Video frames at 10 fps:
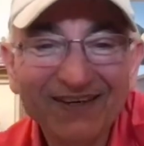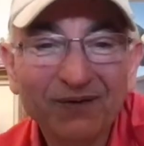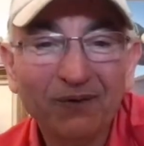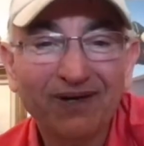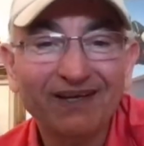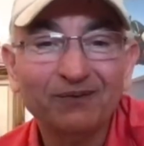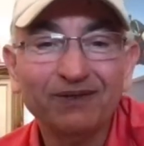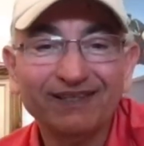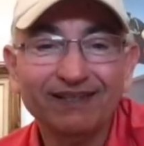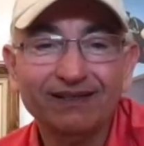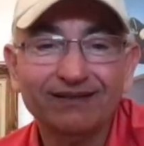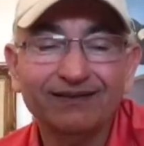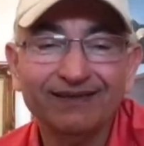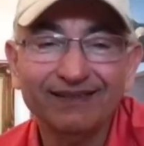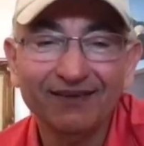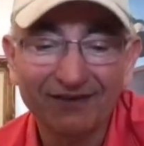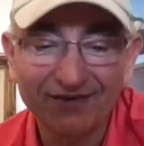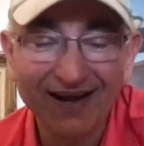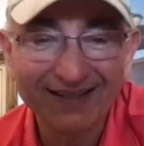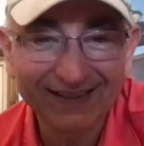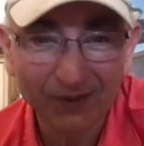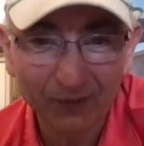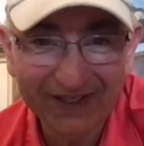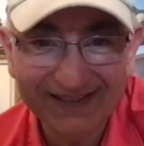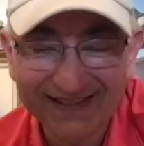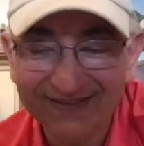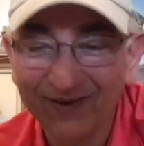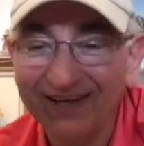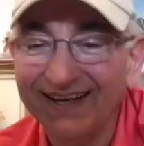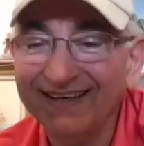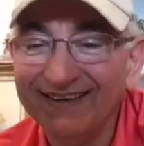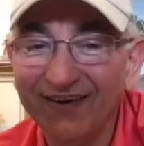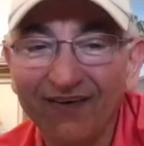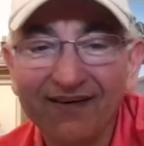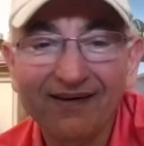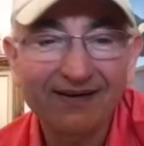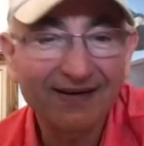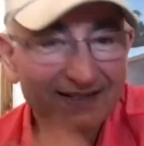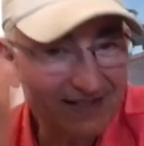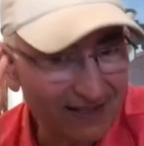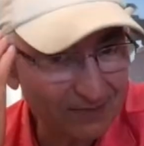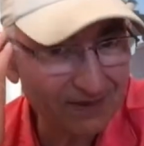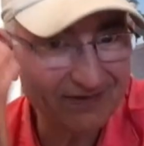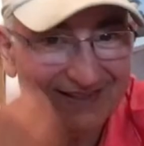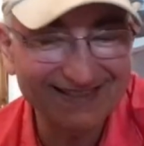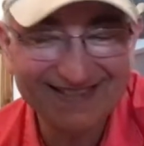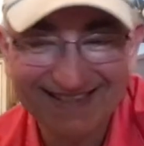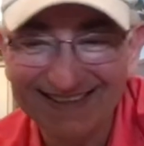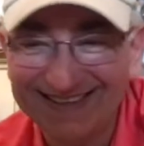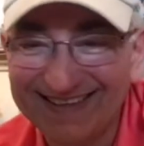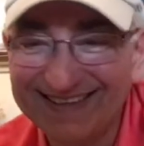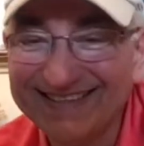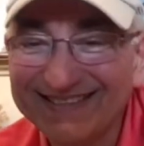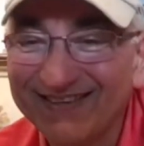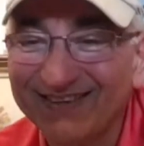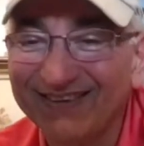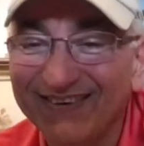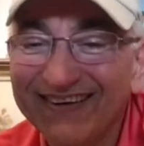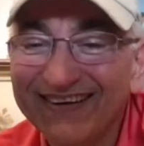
Working with, grinding wheats and whatnot. No, it's experience. So.